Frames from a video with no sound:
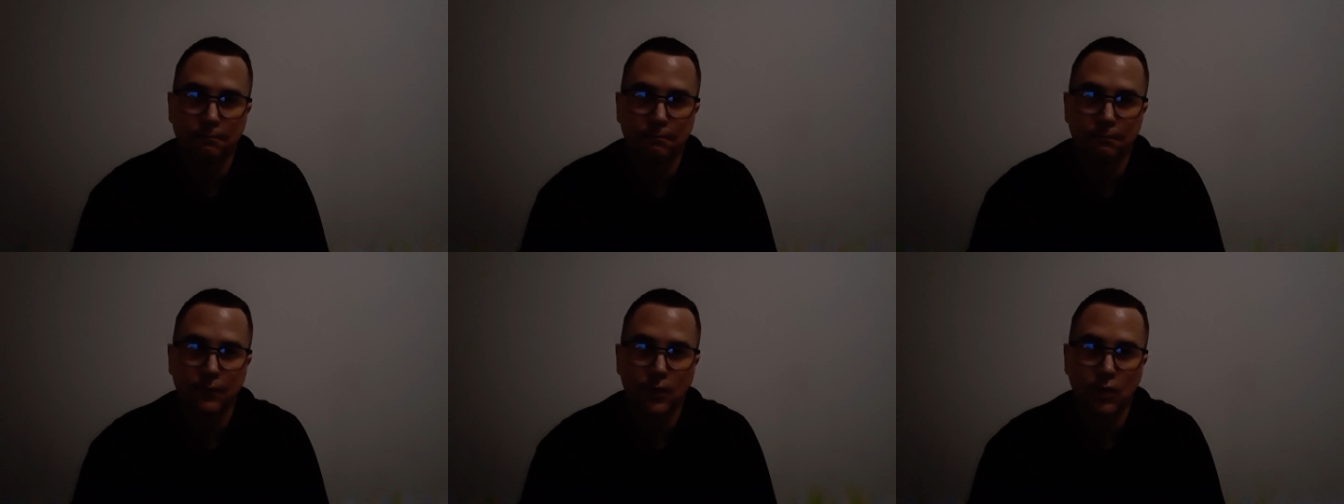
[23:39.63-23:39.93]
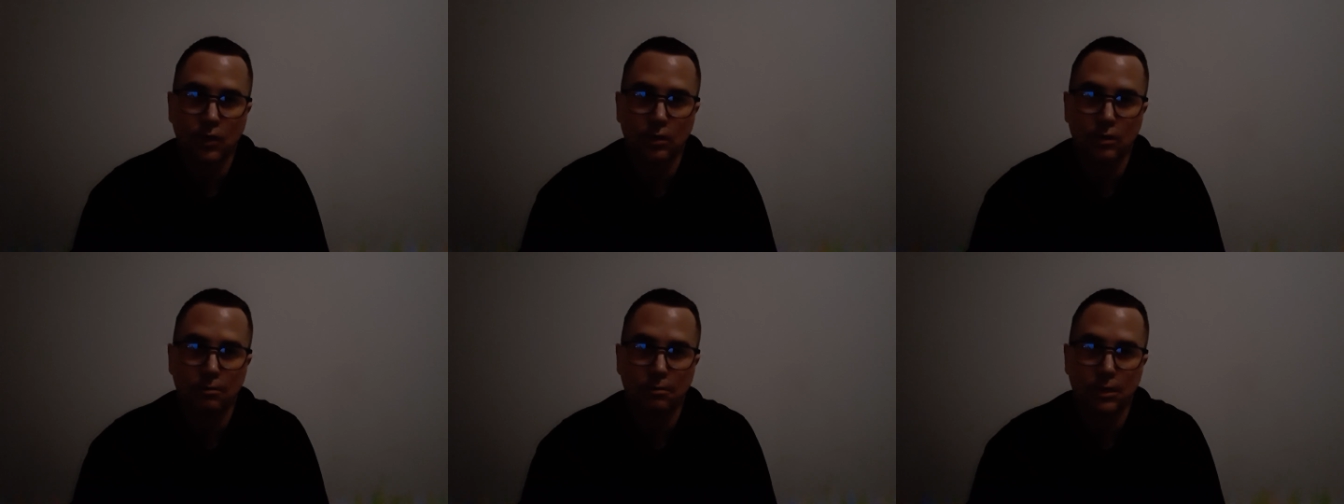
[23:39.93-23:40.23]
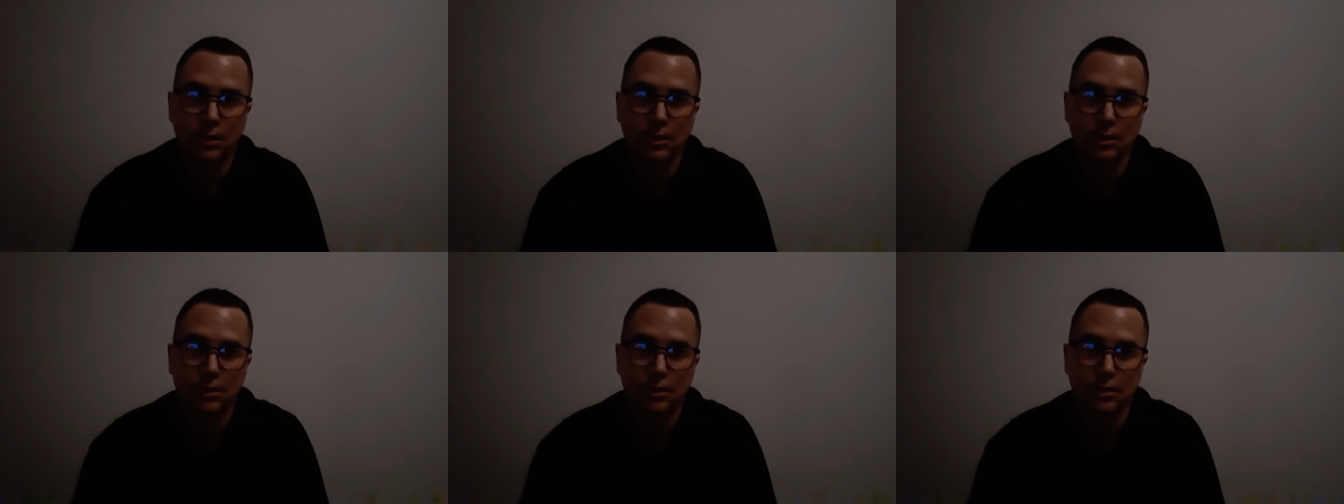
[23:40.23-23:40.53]
It couldn't be
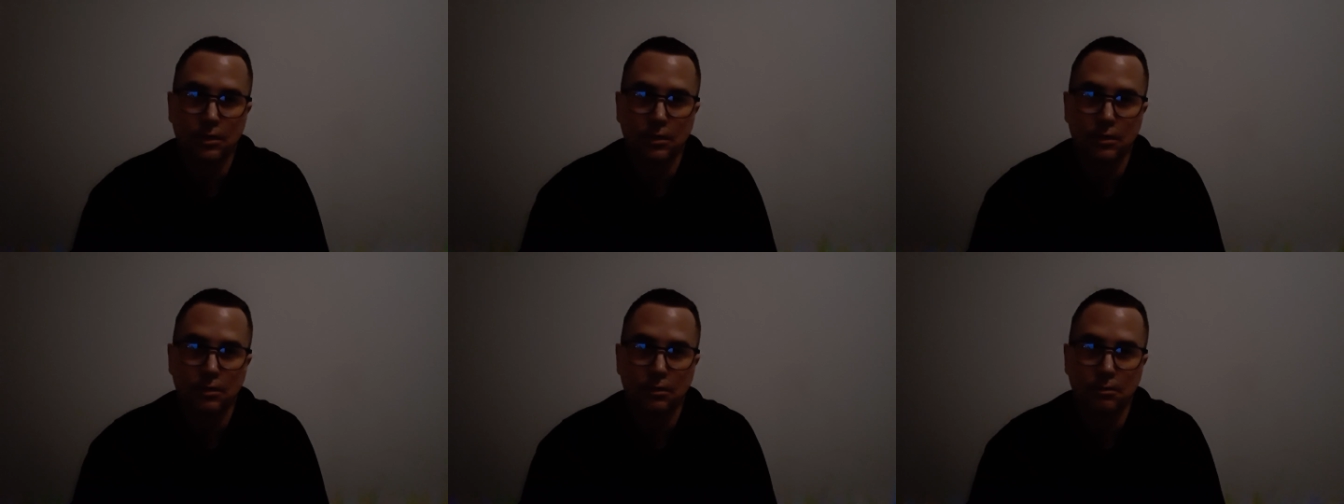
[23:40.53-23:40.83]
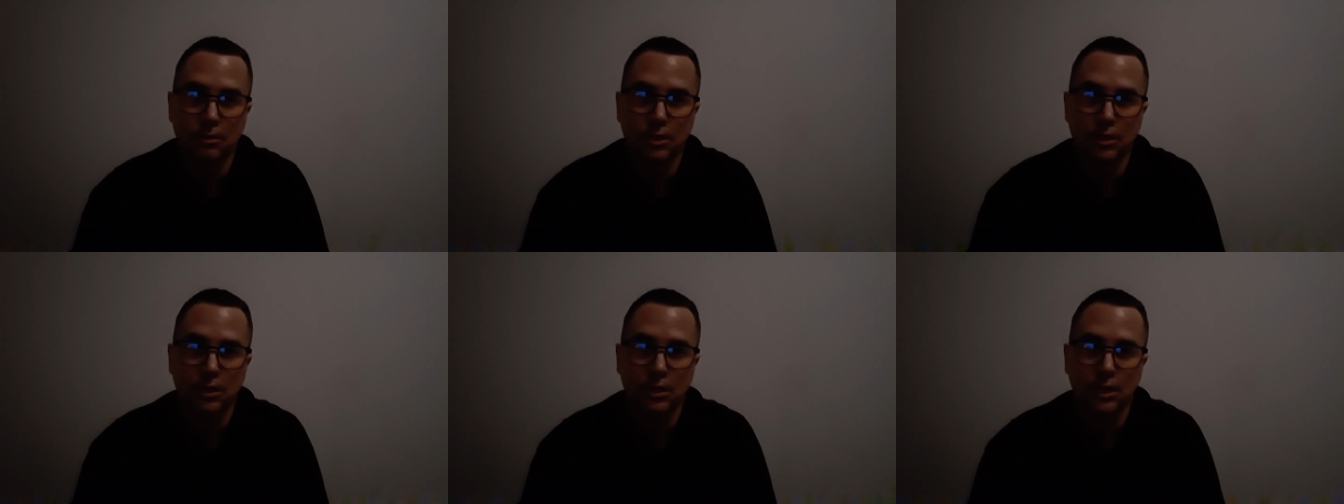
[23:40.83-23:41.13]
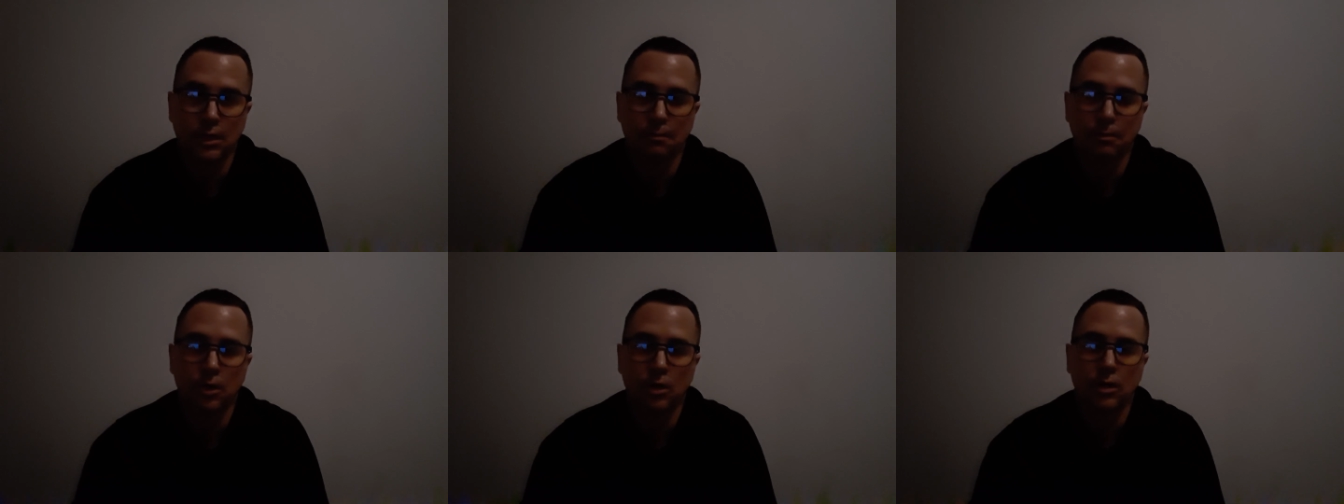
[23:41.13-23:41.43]
done, but he
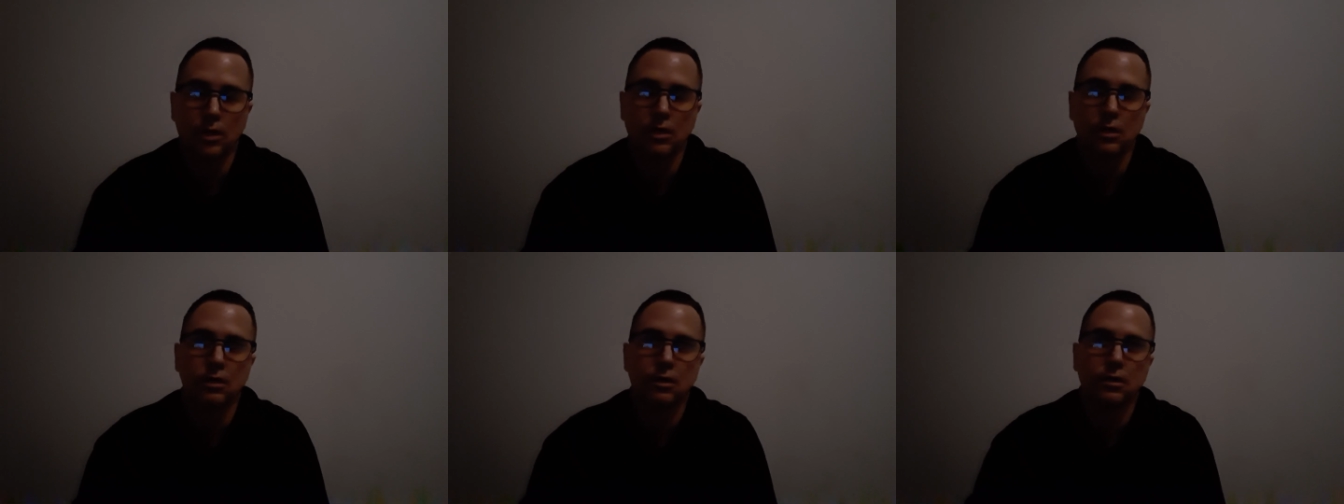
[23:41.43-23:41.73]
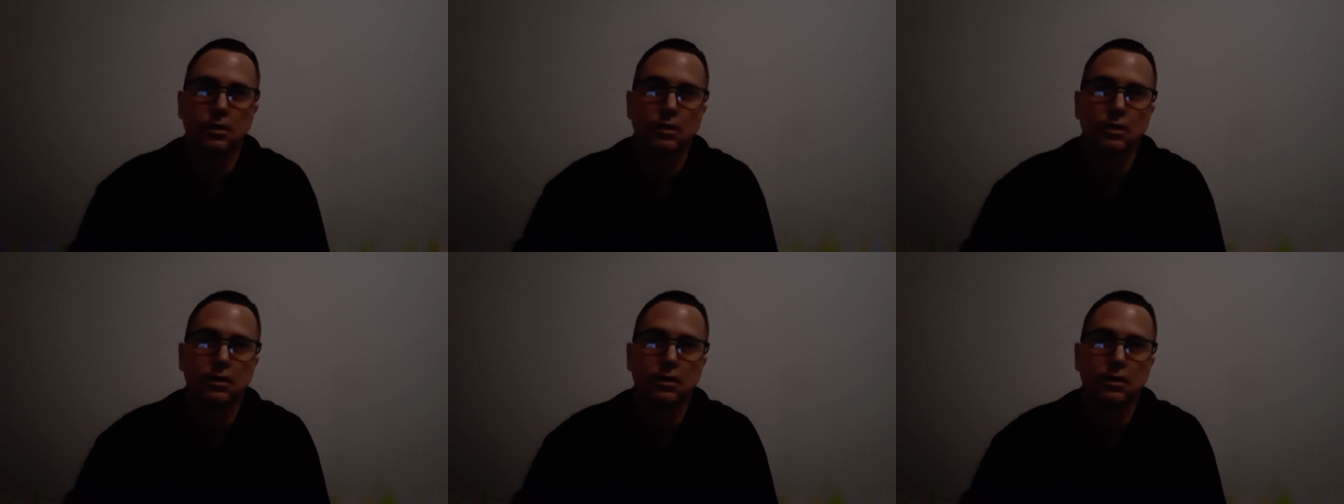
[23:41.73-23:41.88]
kept on